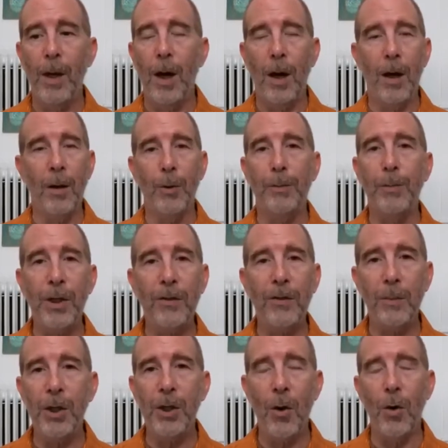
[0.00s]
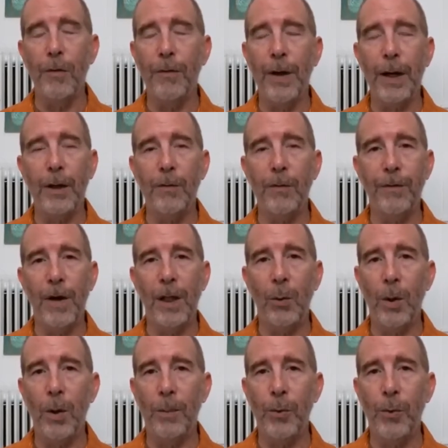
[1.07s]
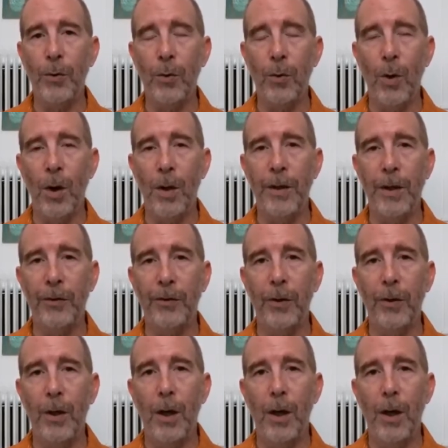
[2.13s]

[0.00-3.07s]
But please let me know if I can follow up with you on this.